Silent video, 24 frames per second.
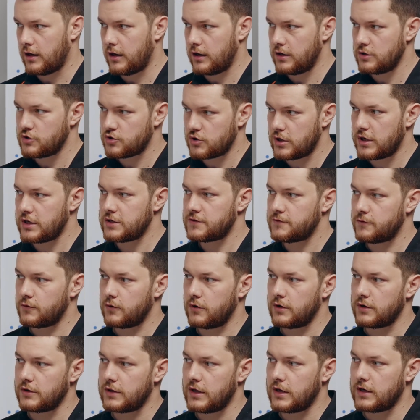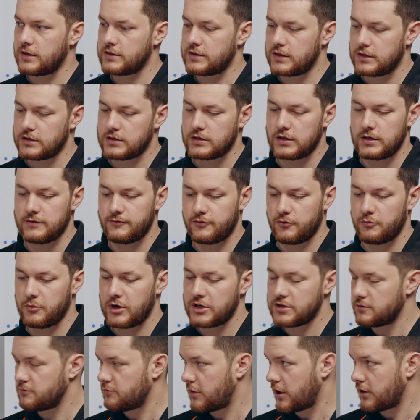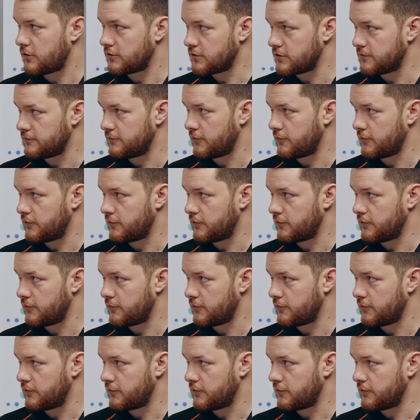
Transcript: in transferring that essential information backwards and